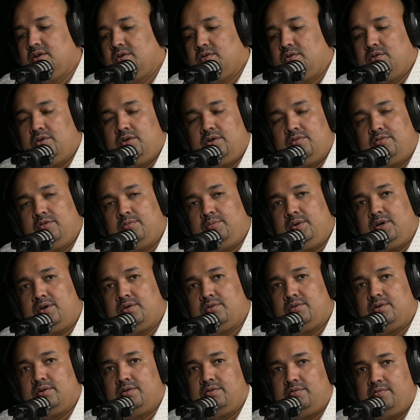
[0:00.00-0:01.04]
or you have to be
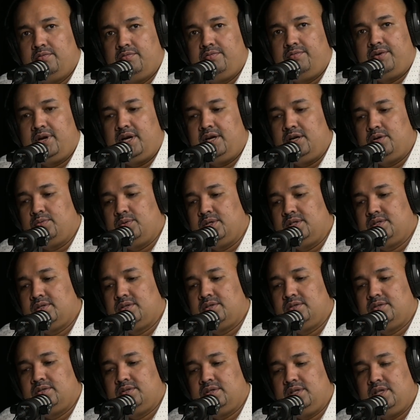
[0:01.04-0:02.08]
towed frontwards,
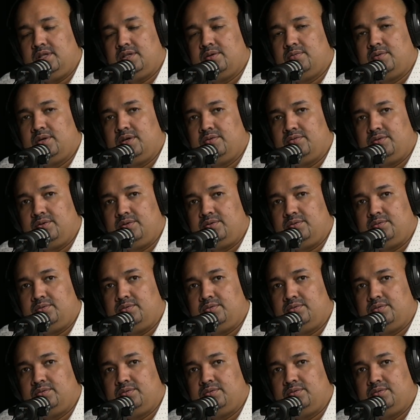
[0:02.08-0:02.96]
either one of the two.